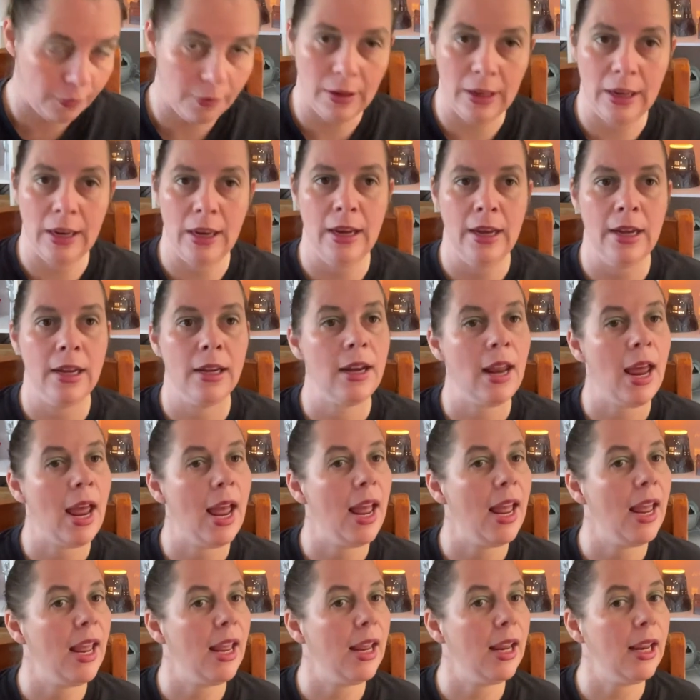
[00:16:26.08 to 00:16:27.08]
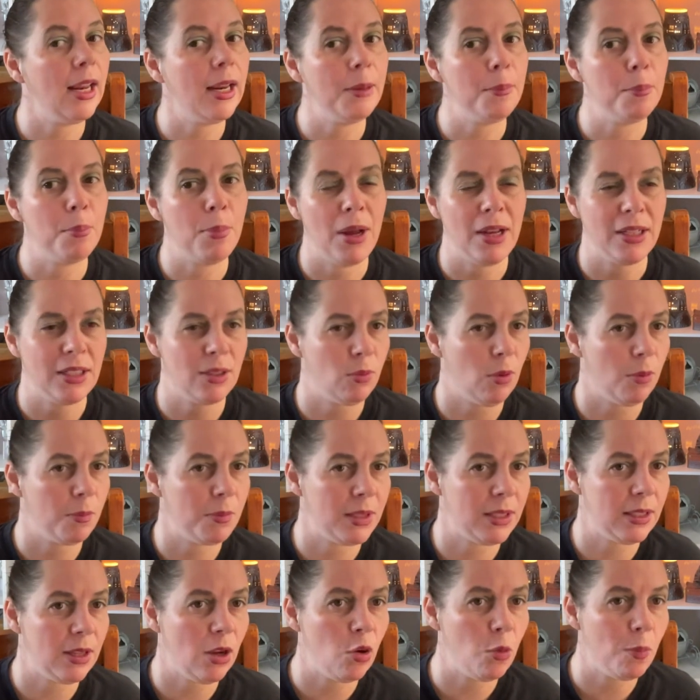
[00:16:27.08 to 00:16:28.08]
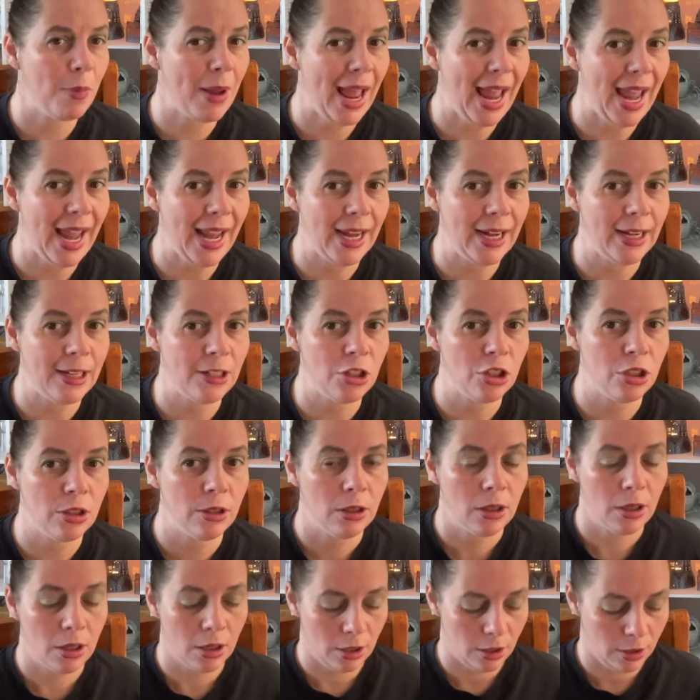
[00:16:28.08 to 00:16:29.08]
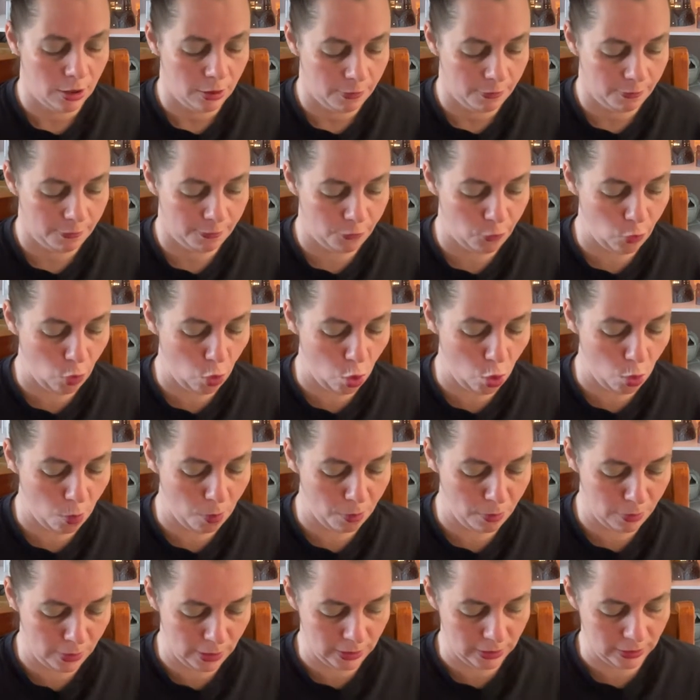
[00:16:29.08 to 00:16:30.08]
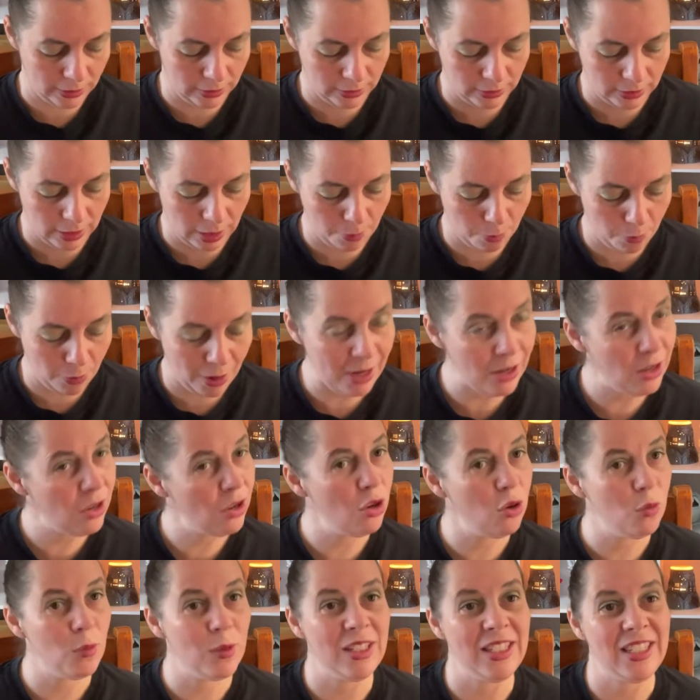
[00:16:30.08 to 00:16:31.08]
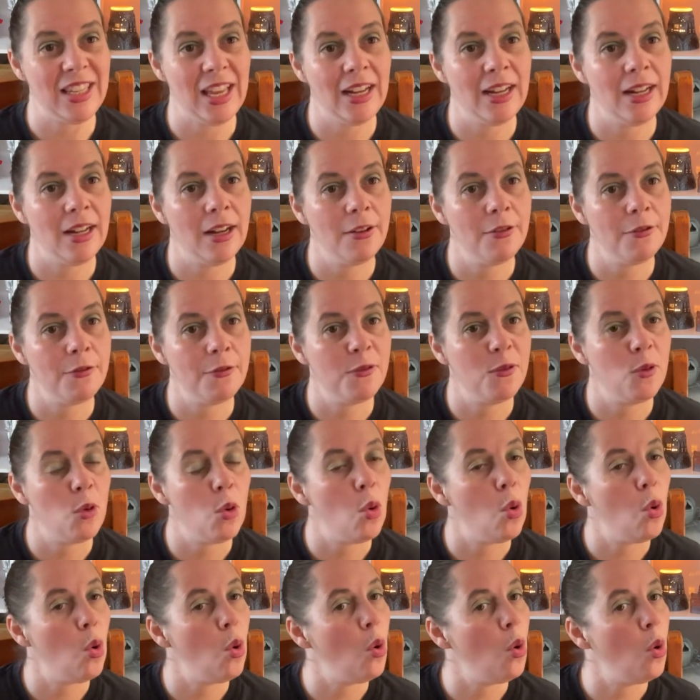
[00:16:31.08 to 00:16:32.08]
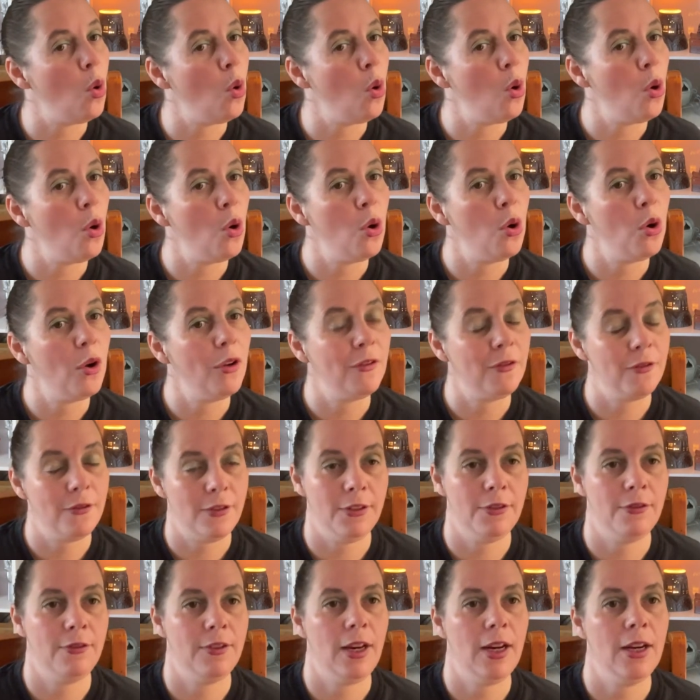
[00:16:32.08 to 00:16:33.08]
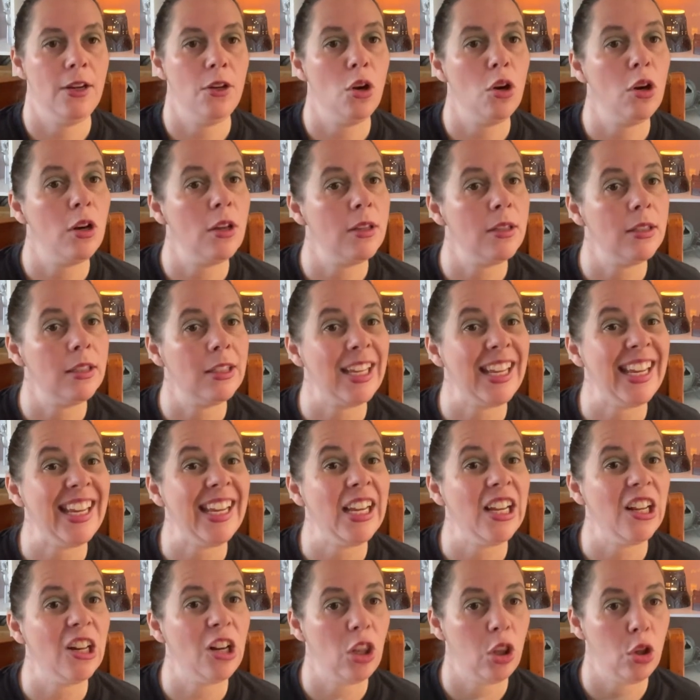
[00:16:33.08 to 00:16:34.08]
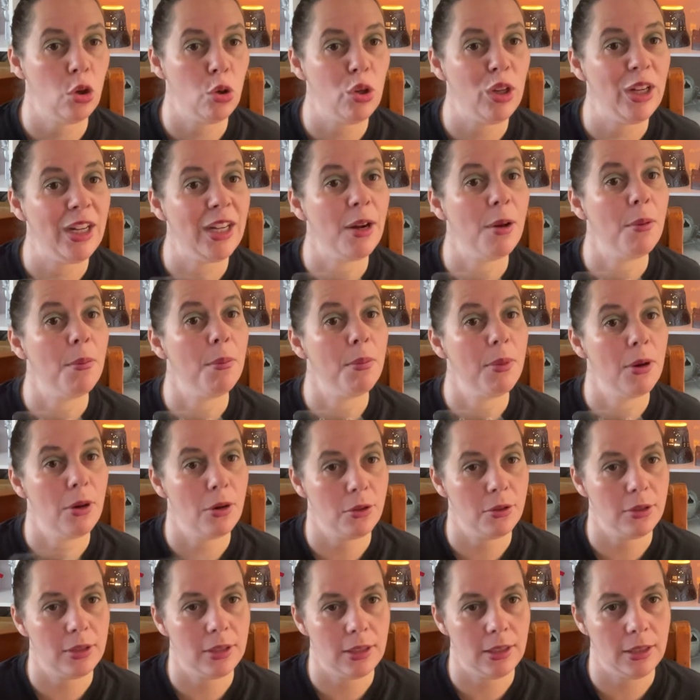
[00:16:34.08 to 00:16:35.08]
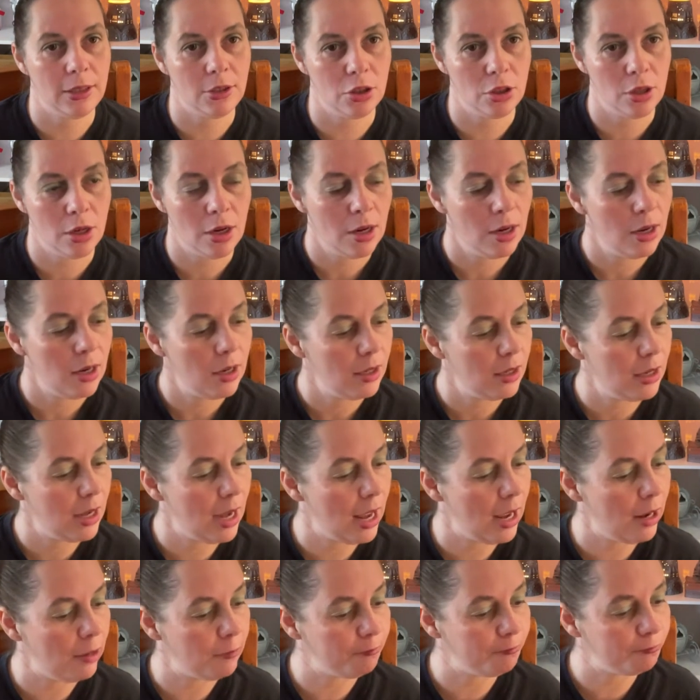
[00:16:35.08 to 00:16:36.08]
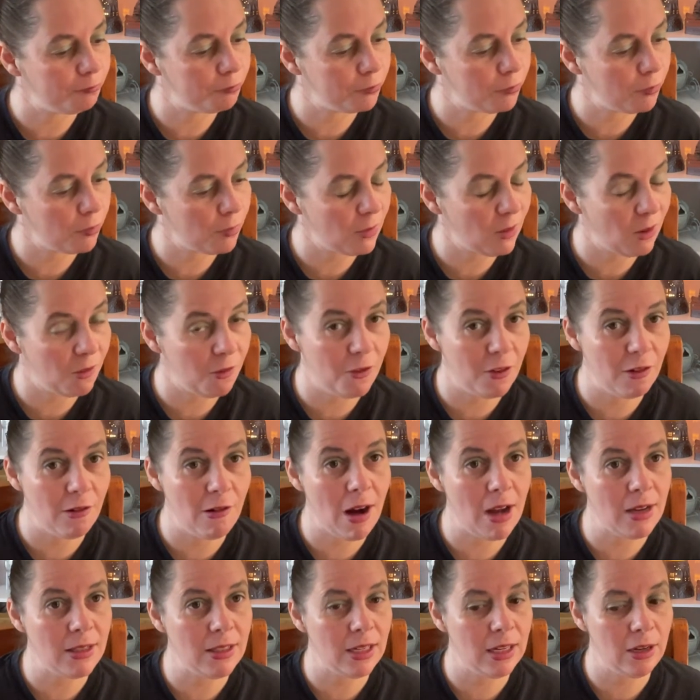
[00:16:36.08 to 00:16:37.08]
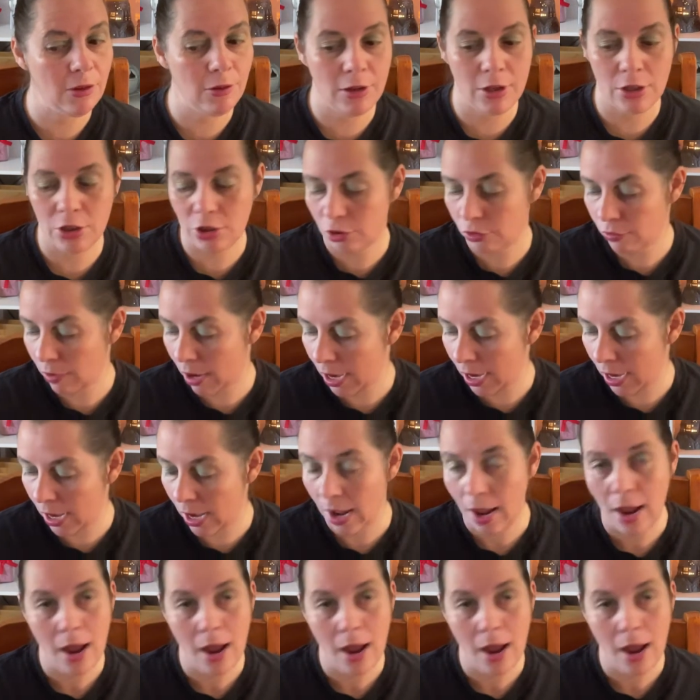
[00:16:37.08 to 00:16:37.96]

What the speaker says: in a buy swap sell page from someone who was selling it for $15 including postage. Now for us here in Australia,